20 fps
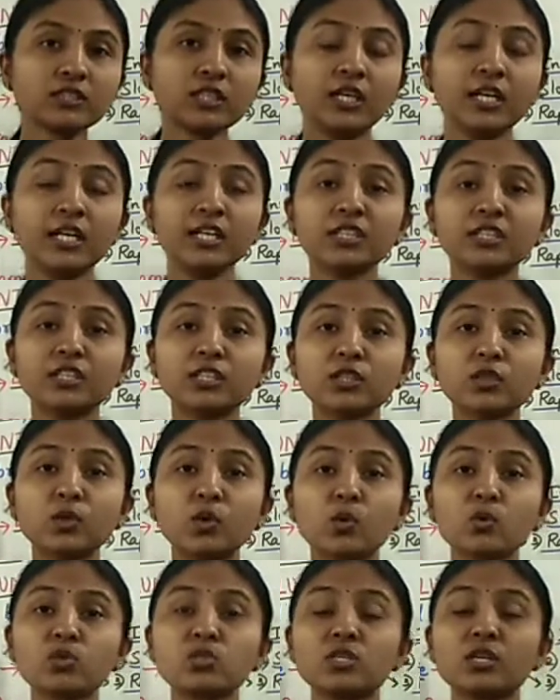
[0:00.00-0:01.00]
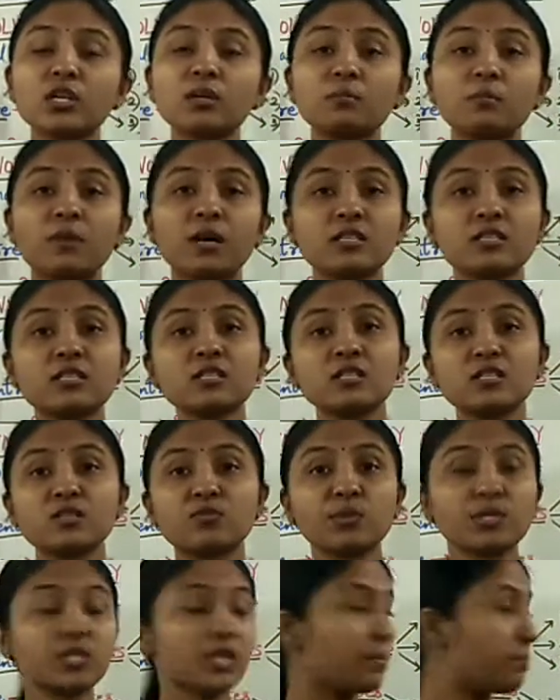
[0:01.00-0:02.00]
intercostal muscles
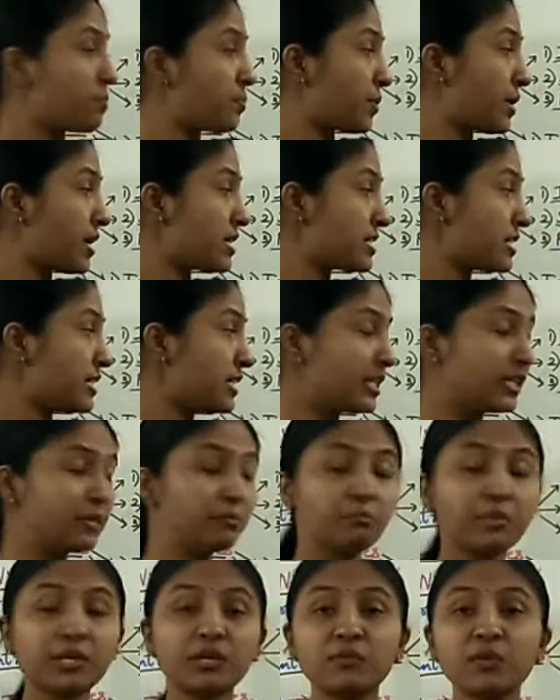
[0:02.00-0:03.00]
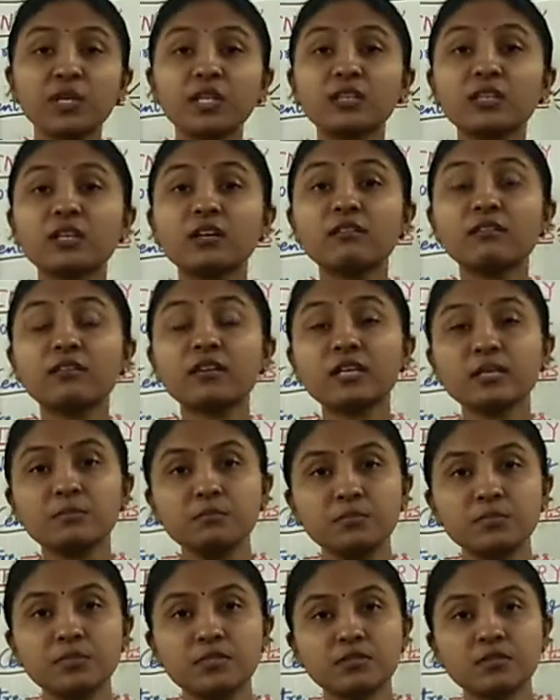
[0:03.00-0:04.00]
which are present in between the
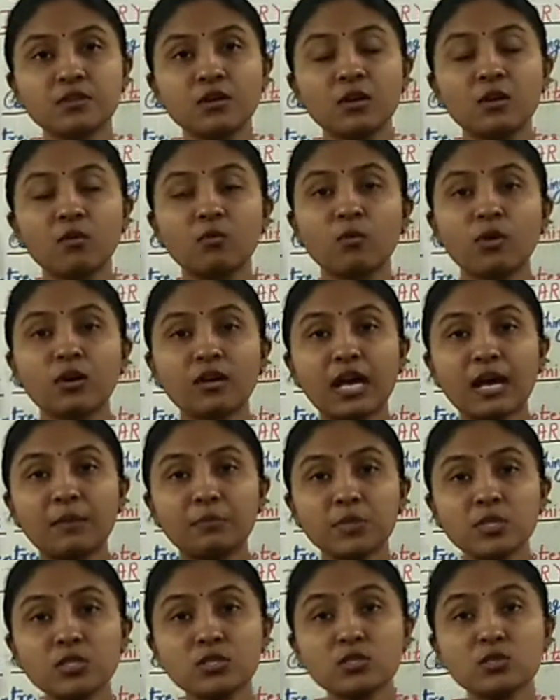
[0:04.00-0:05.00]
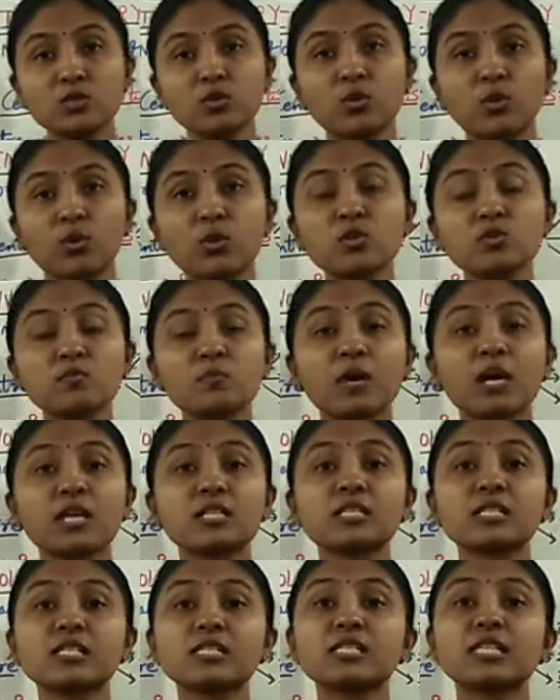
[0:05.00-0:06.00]
ribs, what happens? Those
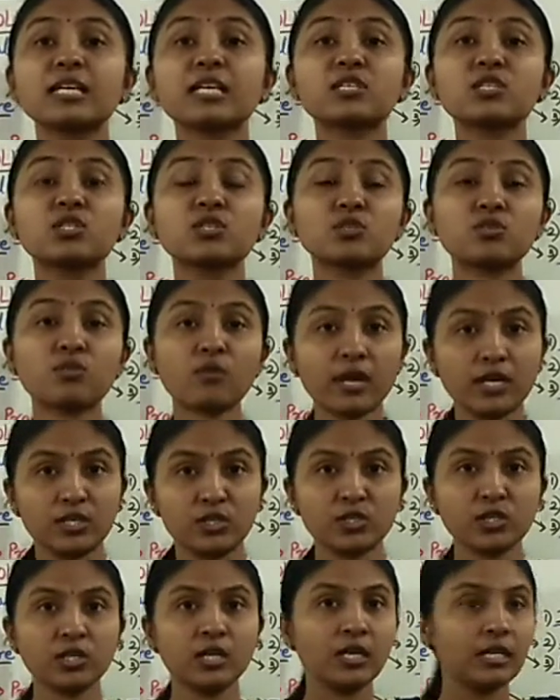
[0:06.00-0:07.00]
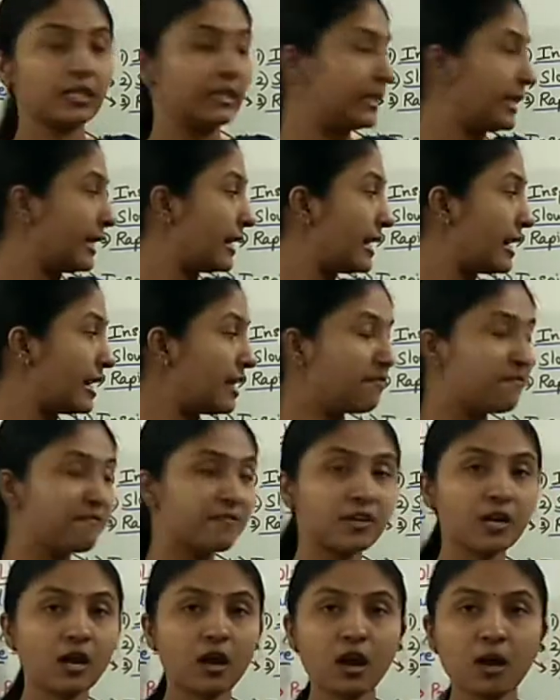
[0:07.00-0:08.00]
muscles, they stretch, they
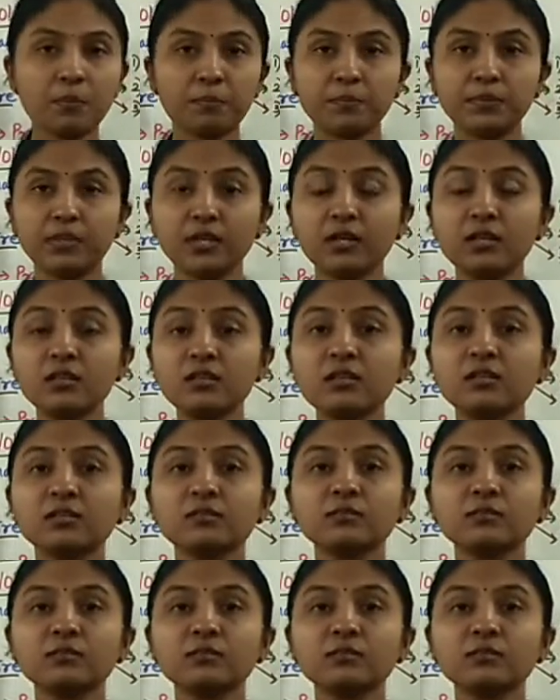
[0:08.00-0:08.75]
lift up the,